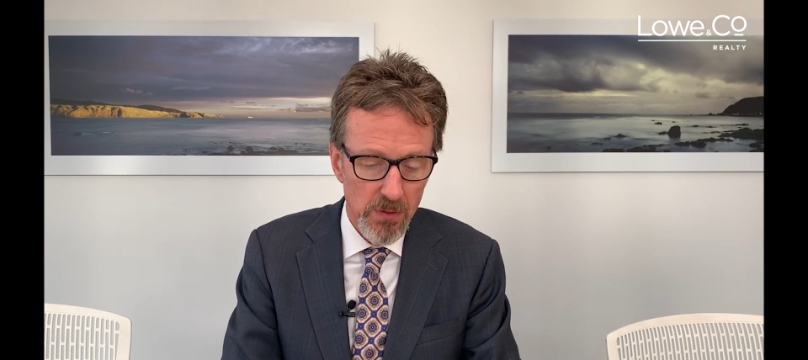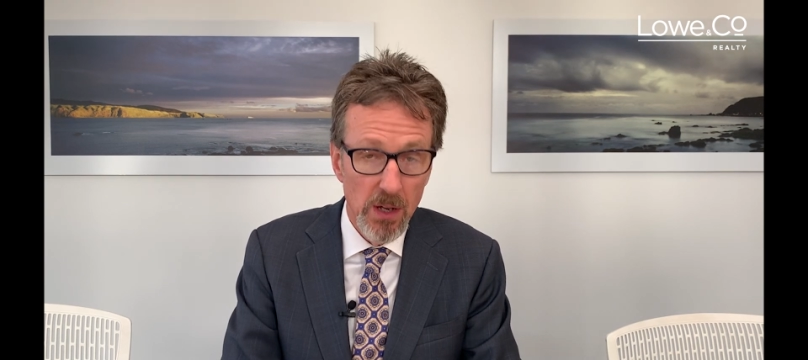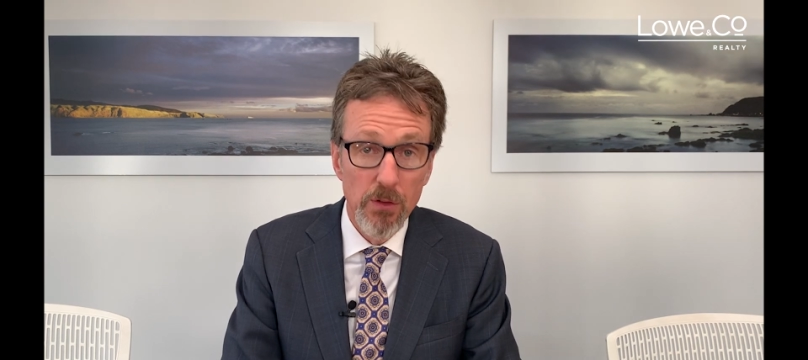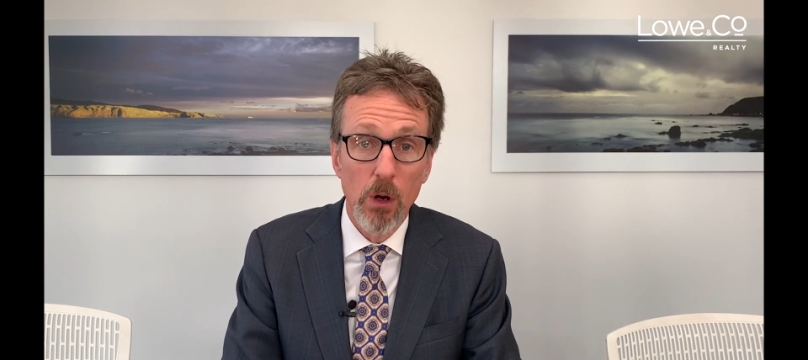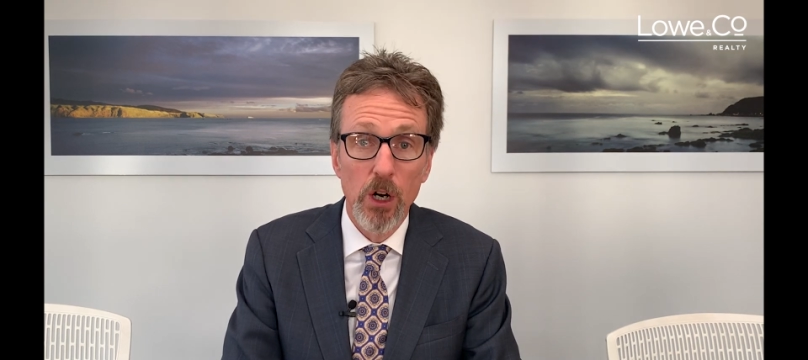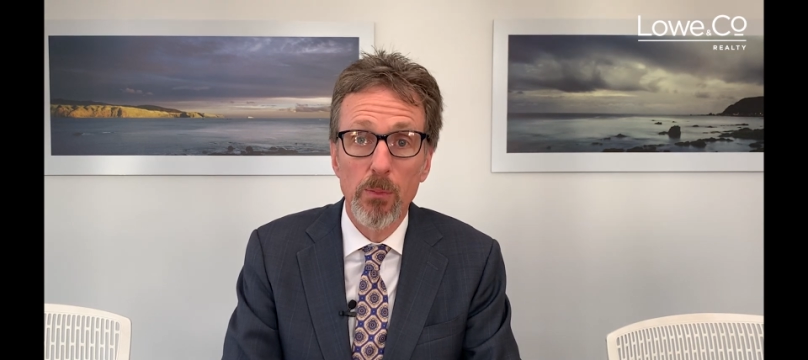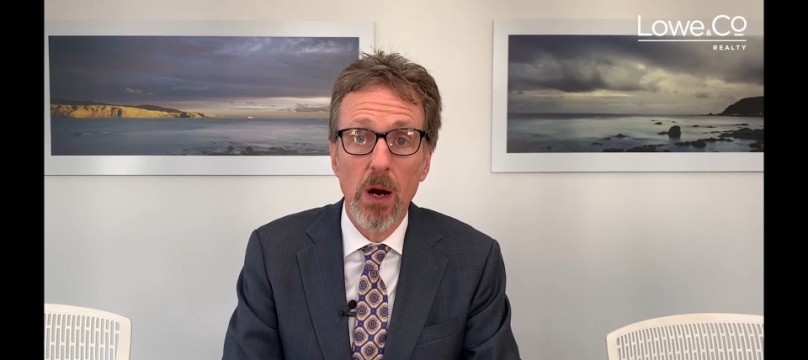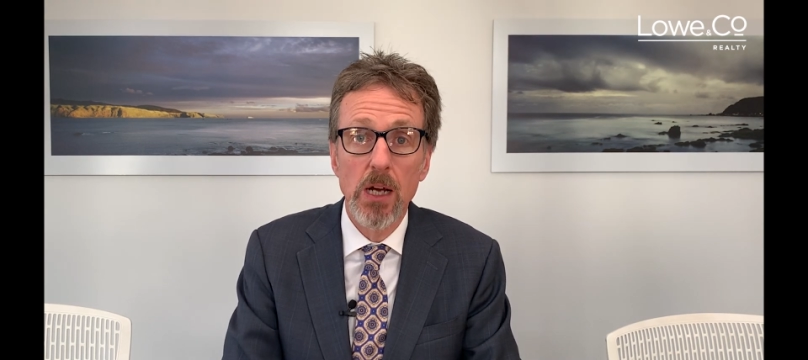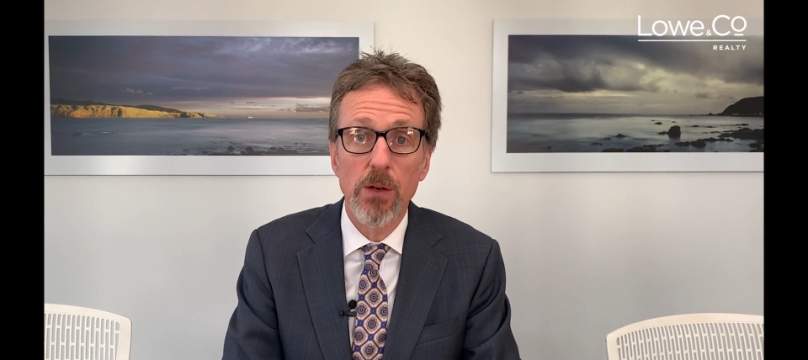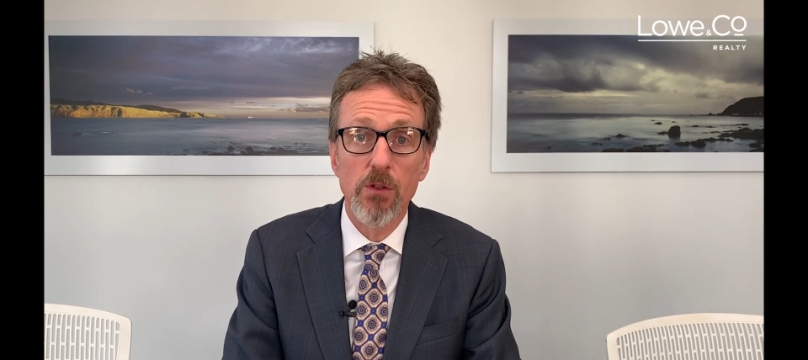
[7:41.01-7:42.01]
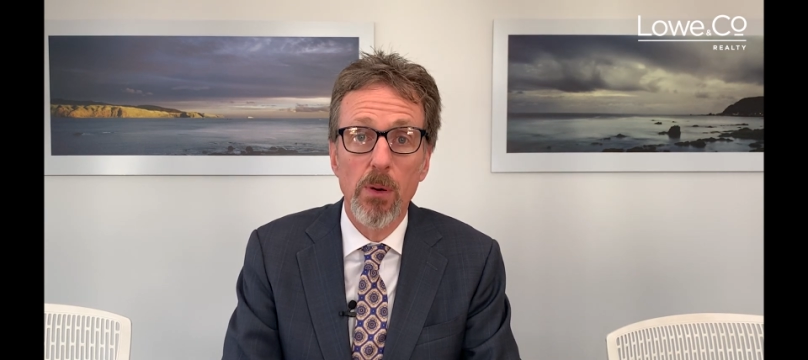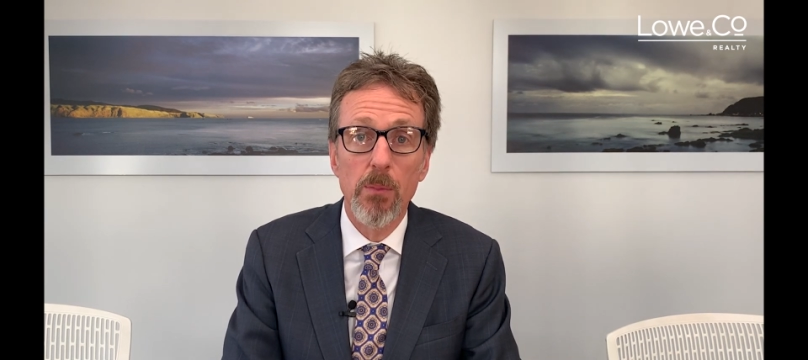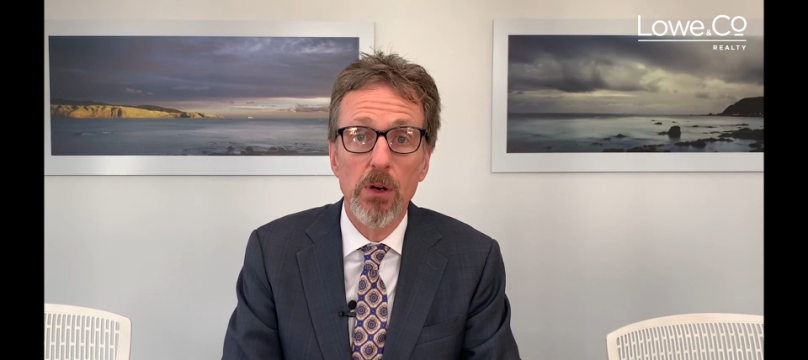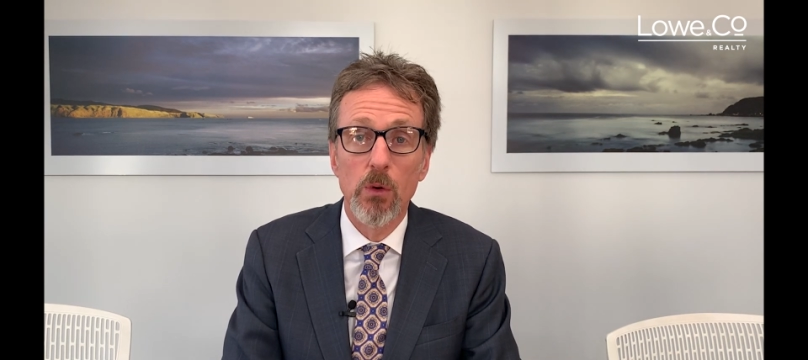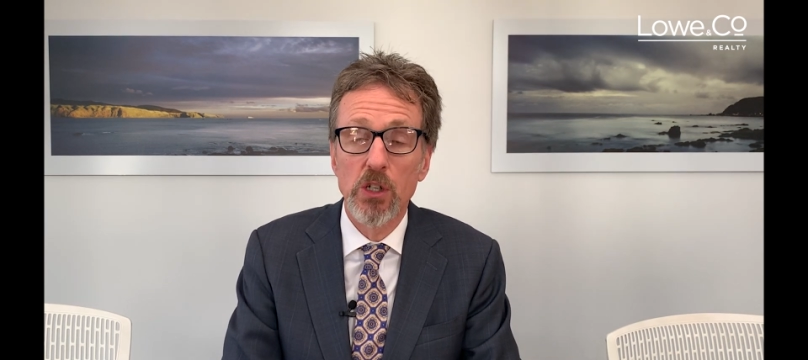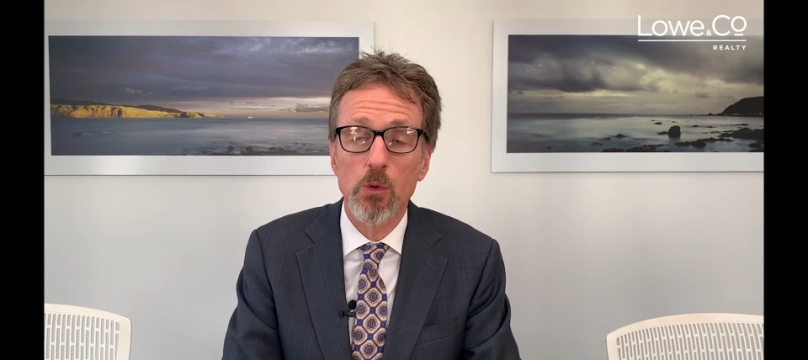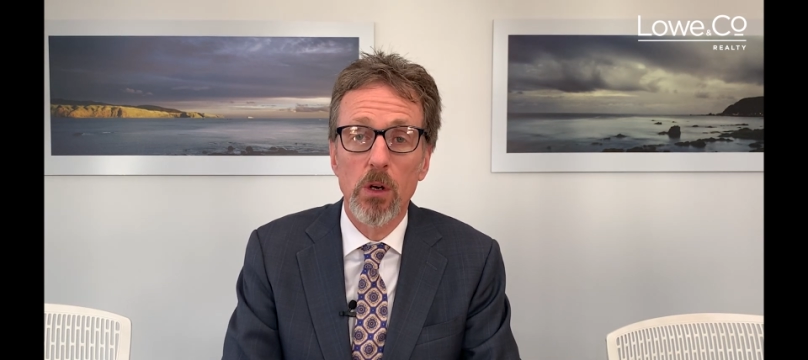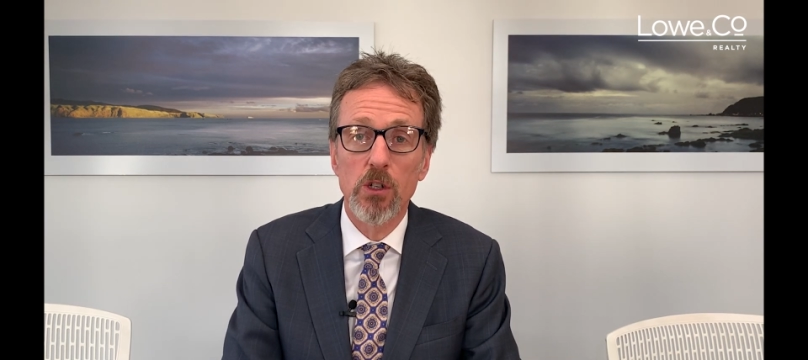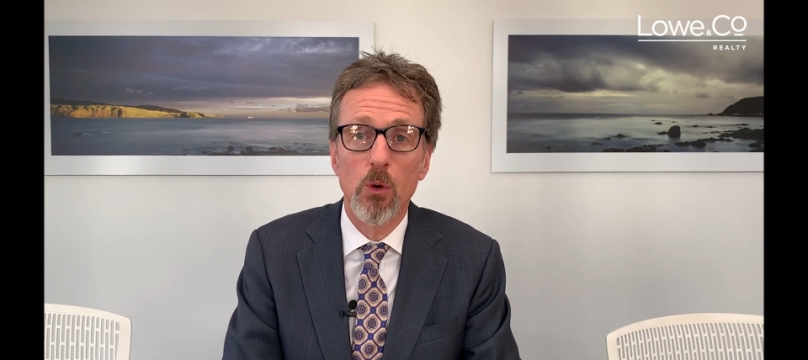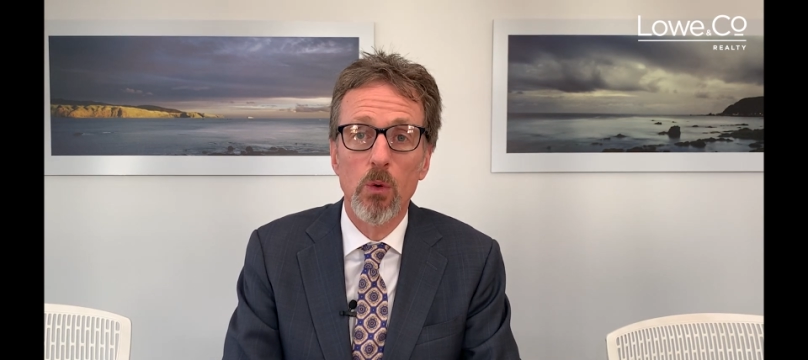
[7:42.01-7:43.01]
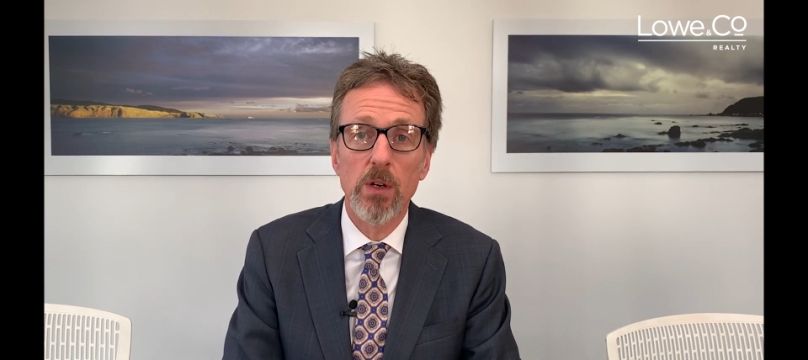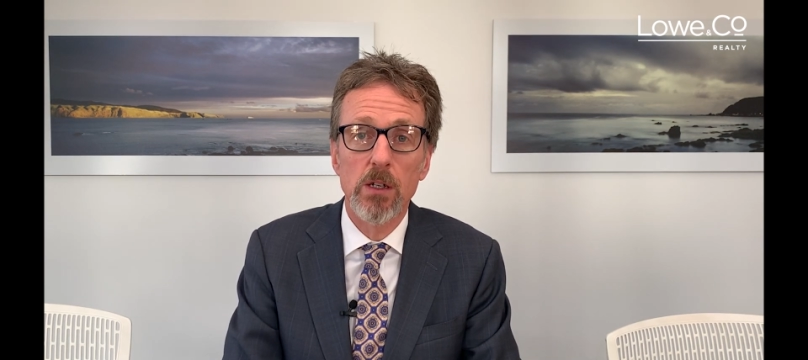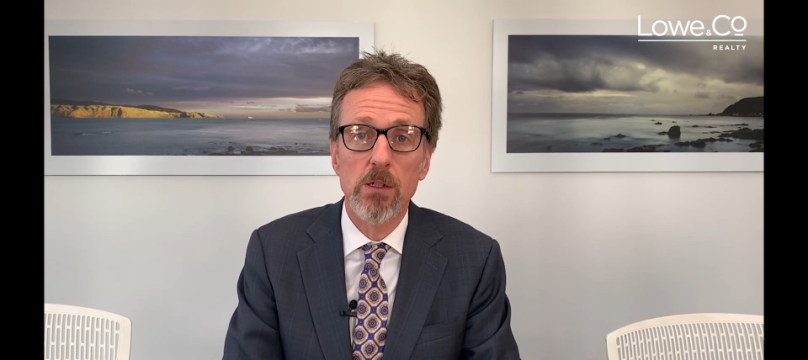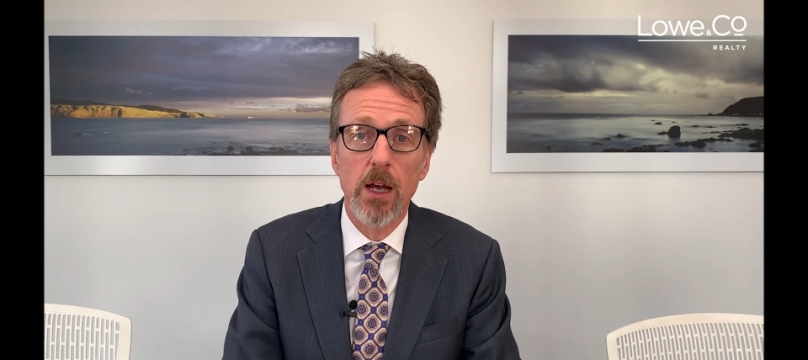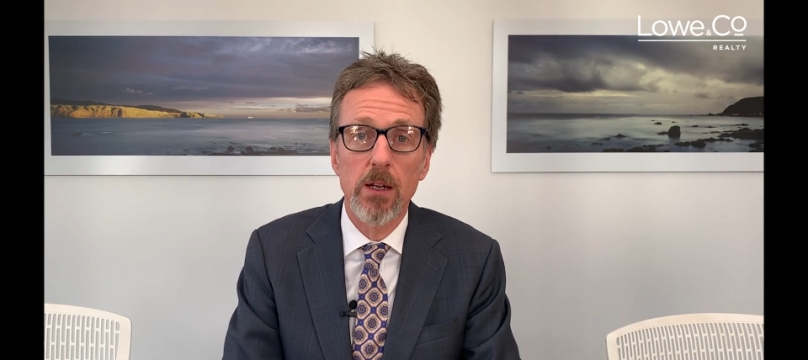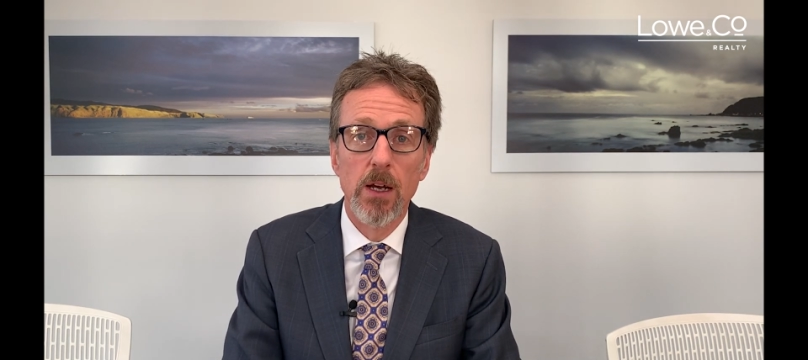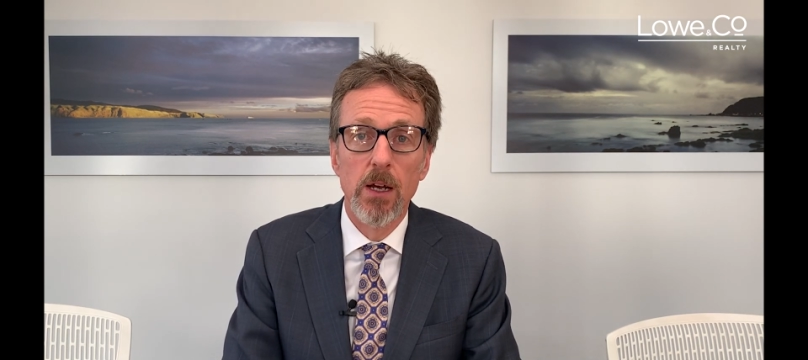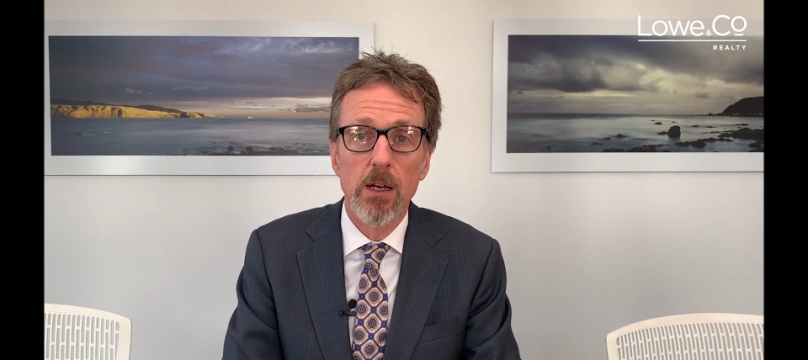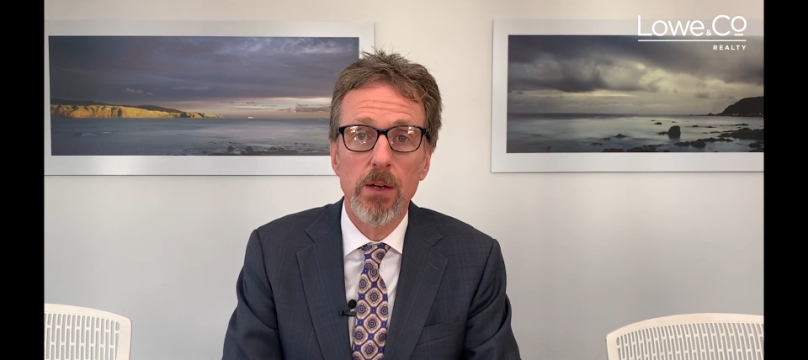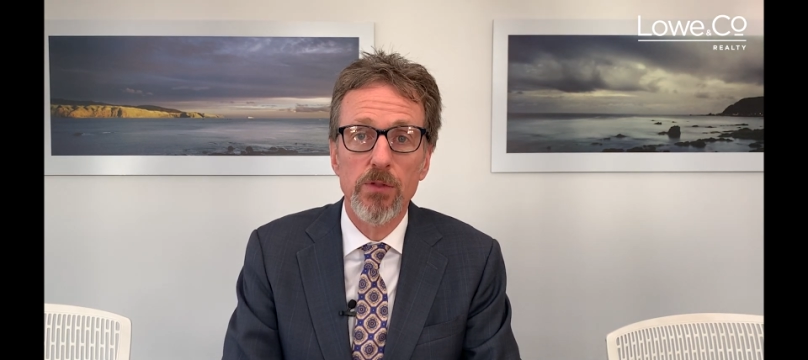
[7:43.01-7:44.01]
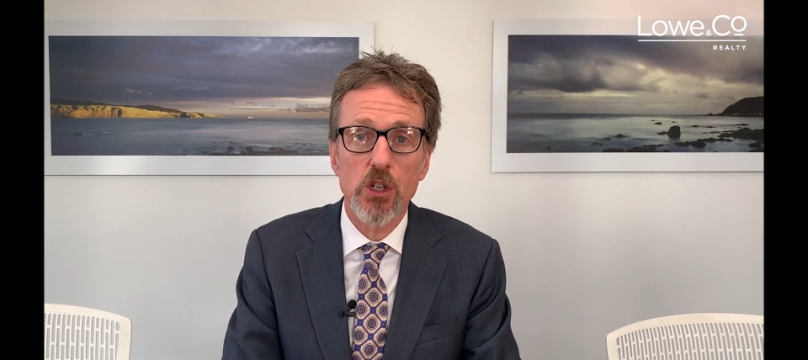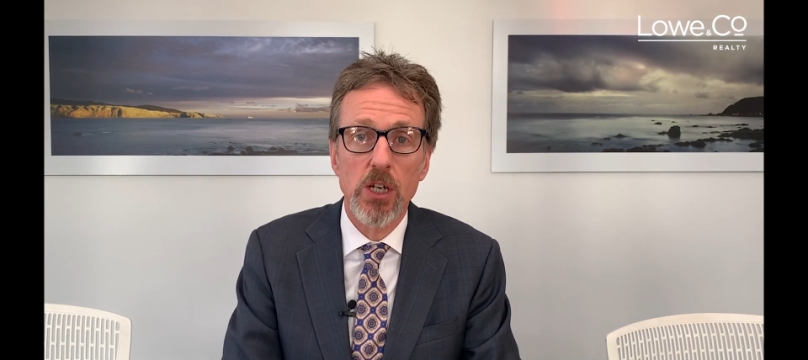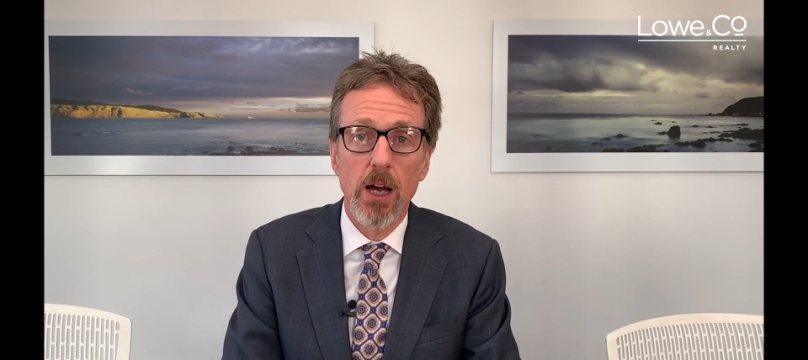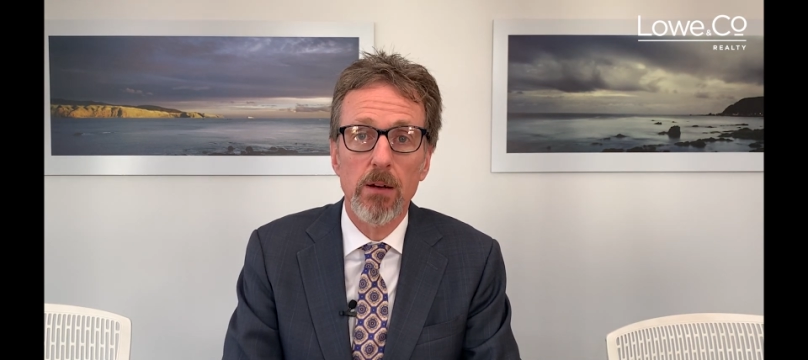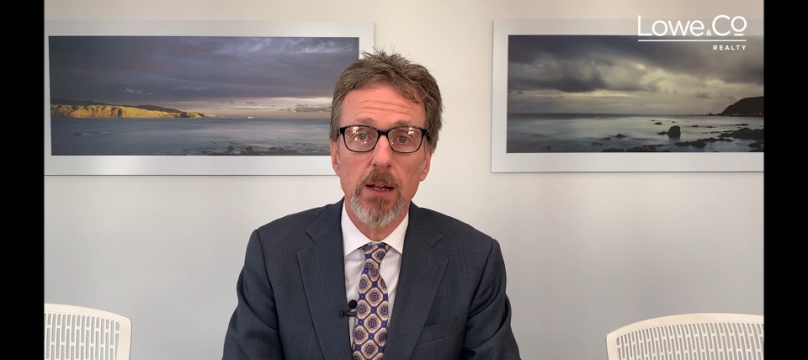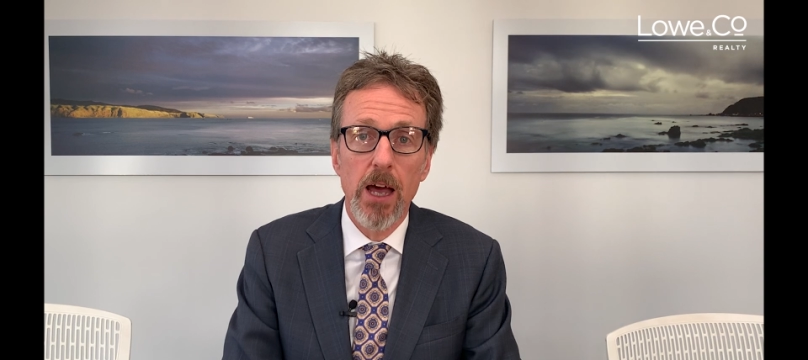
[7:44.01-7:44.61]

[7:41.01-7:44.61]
If you want an appraisal of your property or you just want to talk real estate, give us a shout.